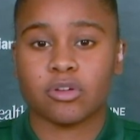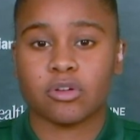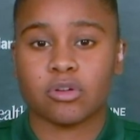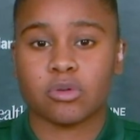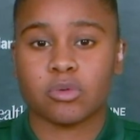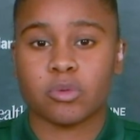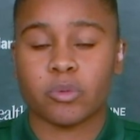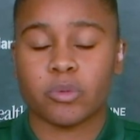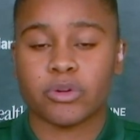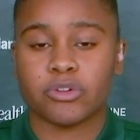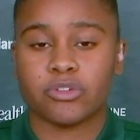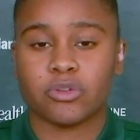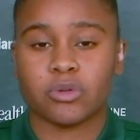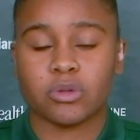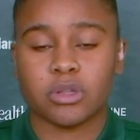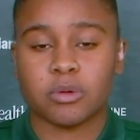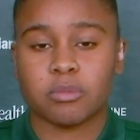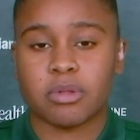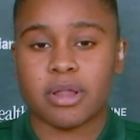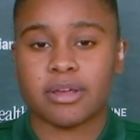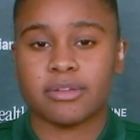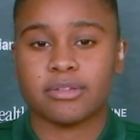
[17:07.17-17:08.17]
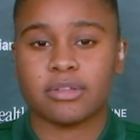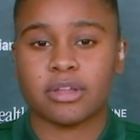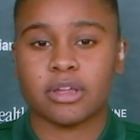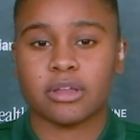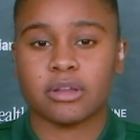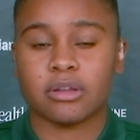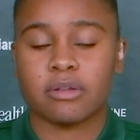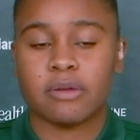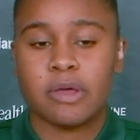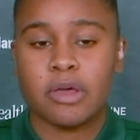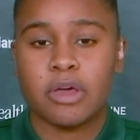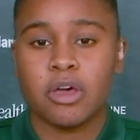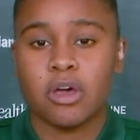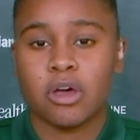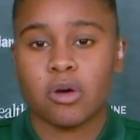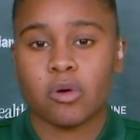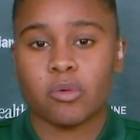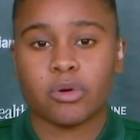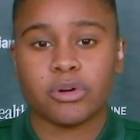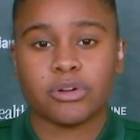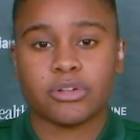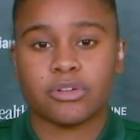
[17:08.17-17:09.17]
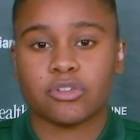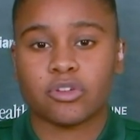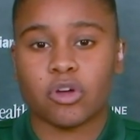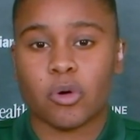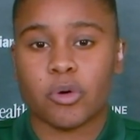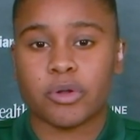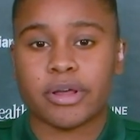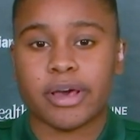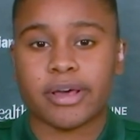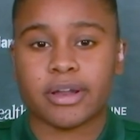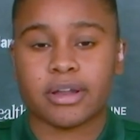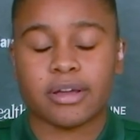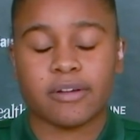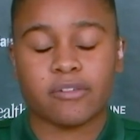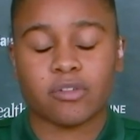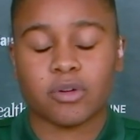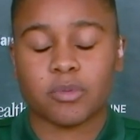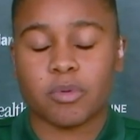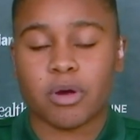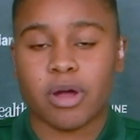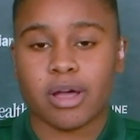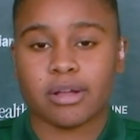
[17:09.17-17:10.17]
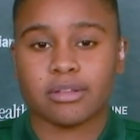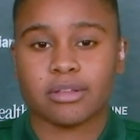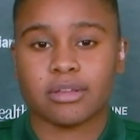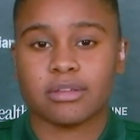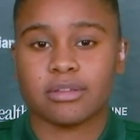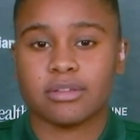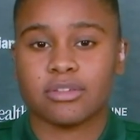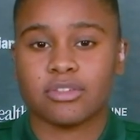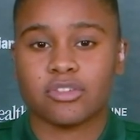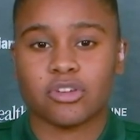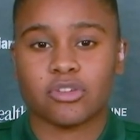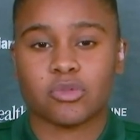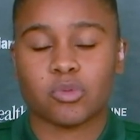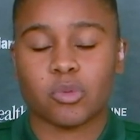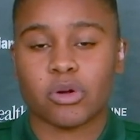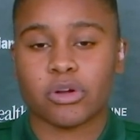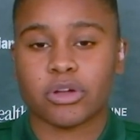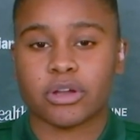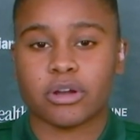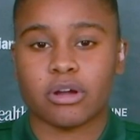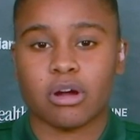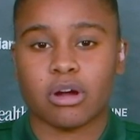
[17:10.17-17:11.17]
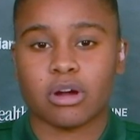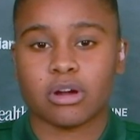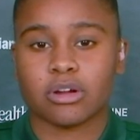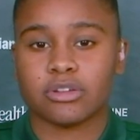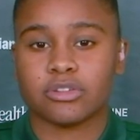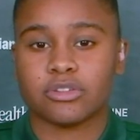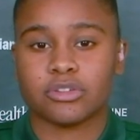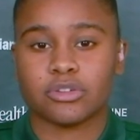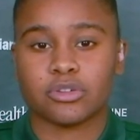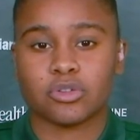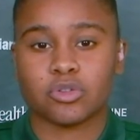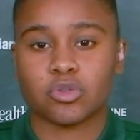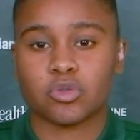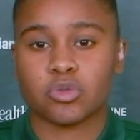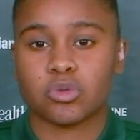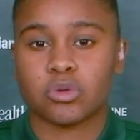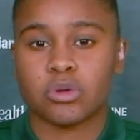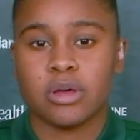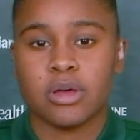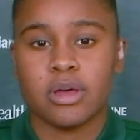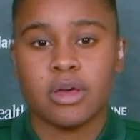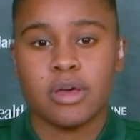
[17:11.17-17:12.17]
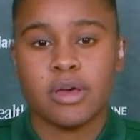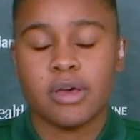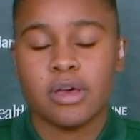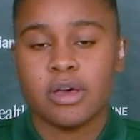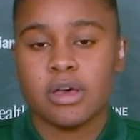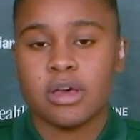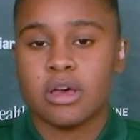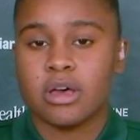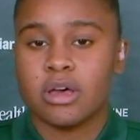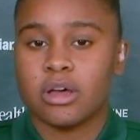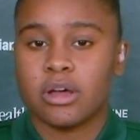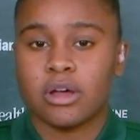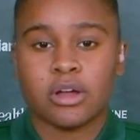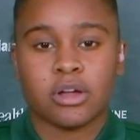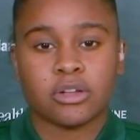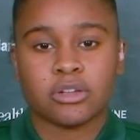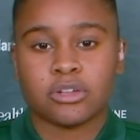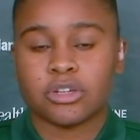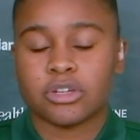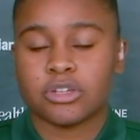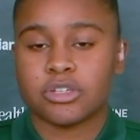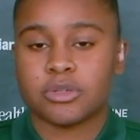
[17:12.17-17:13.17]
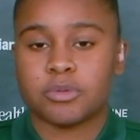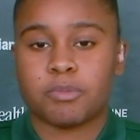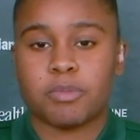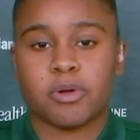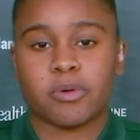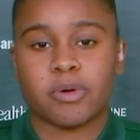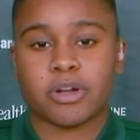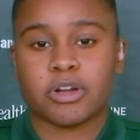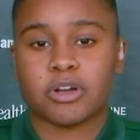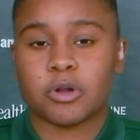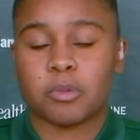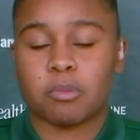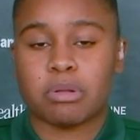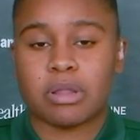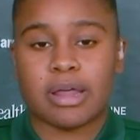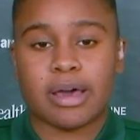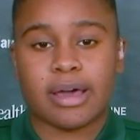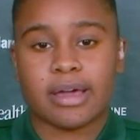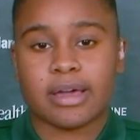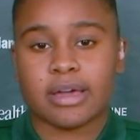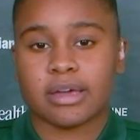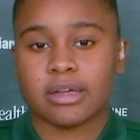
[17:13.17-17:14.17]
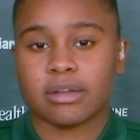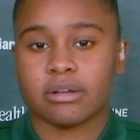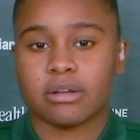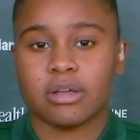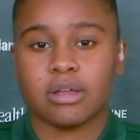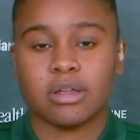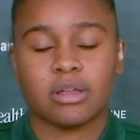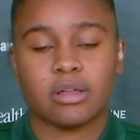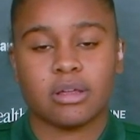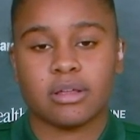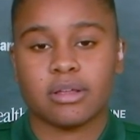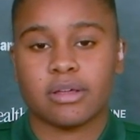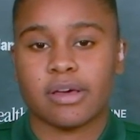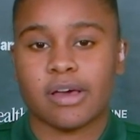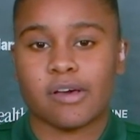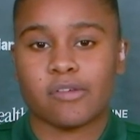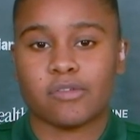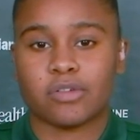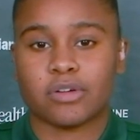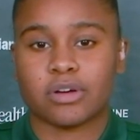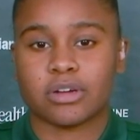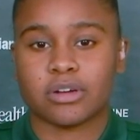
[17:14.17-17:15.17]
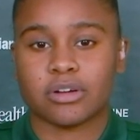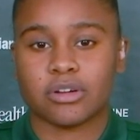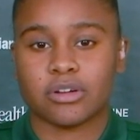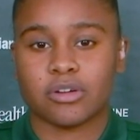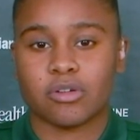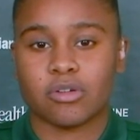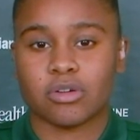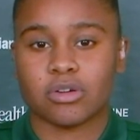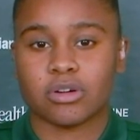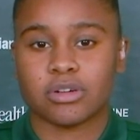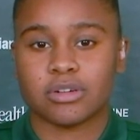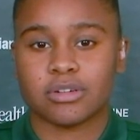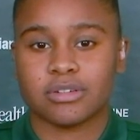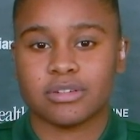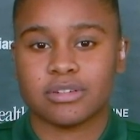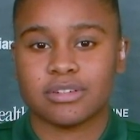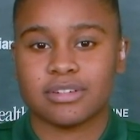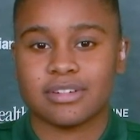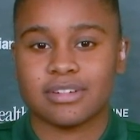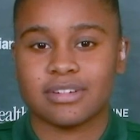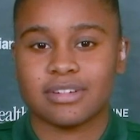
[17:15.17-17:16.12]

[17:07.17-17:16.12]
So we're truly blessed, and we're just going out at every practice, just working hard to just be ready to play and have fun on the court.